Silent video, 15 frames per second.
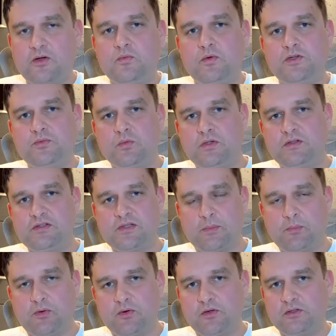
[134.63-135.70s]
which will
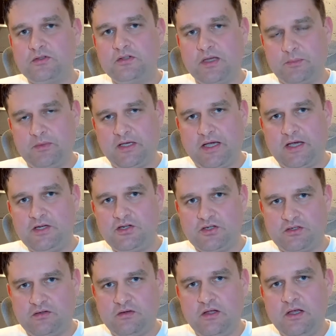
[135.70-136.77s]
support the
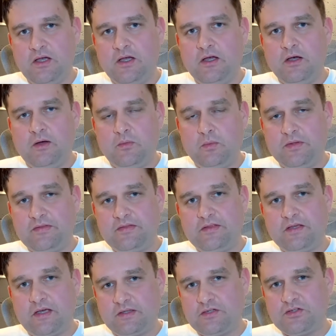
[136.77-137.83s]
application with
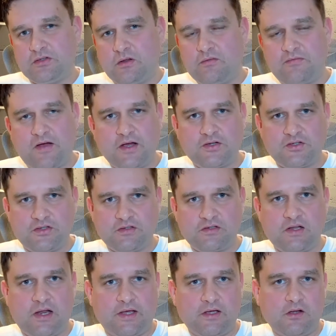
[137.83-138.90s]
the additional functions
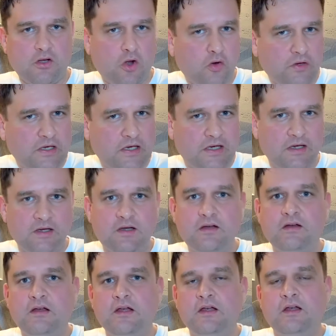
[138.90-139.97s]
like logging,
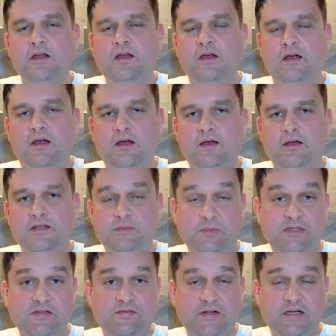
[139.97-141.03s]

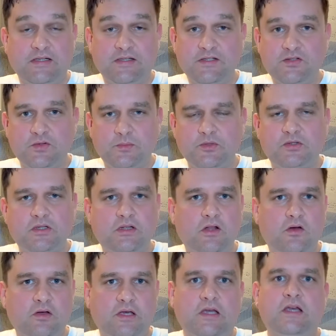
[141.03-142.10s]
specifically distributed
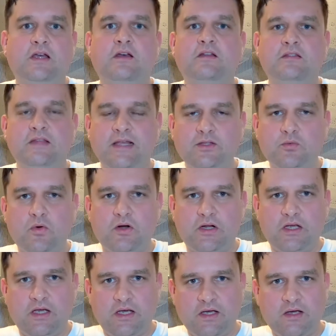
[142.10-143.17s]
logging,
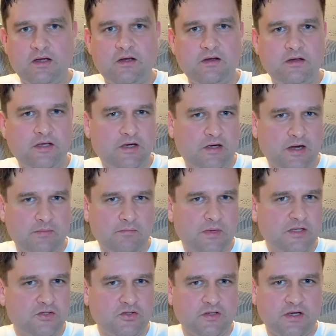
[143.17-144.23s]
networking. Here I'm
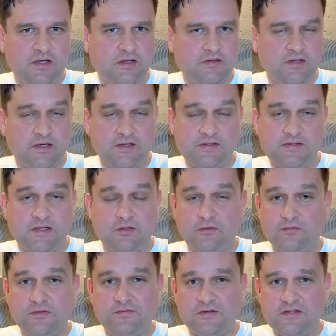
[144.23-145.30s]
mentioning the entire set
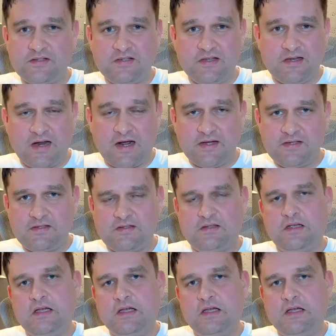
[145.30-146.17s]
of different CNIs.